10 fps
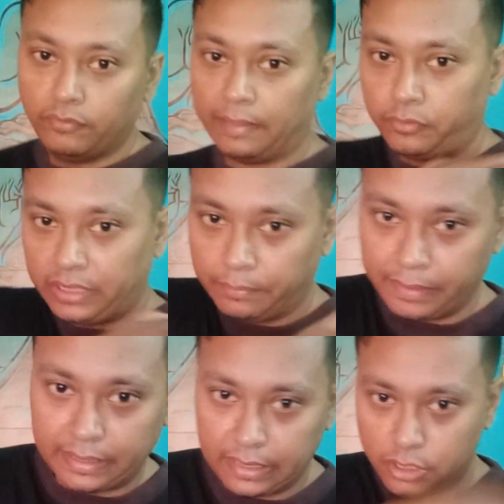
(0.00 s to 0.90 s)
We have to
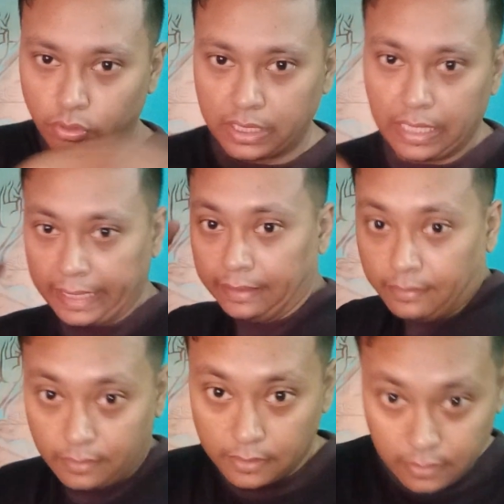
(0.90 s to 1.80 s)
keep it to the shoulder line.
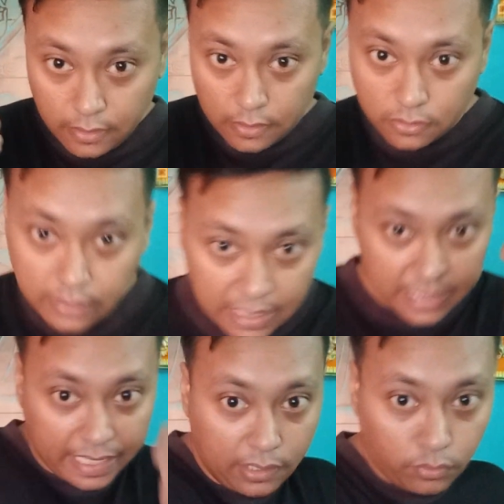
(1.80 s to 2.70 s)
So
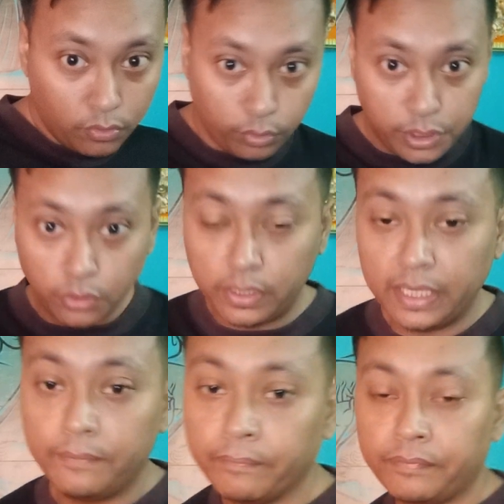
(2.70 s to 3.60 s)
that's again
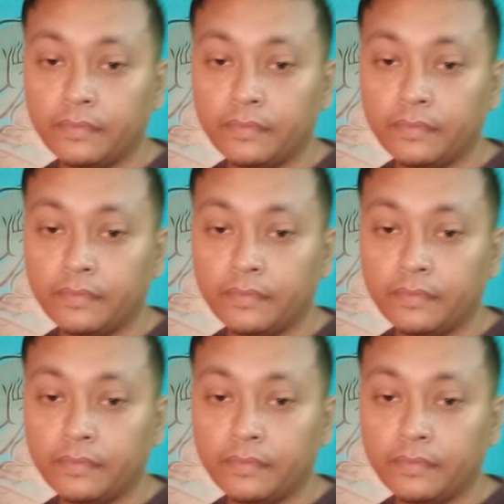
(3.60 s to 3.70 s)
Uchiuki.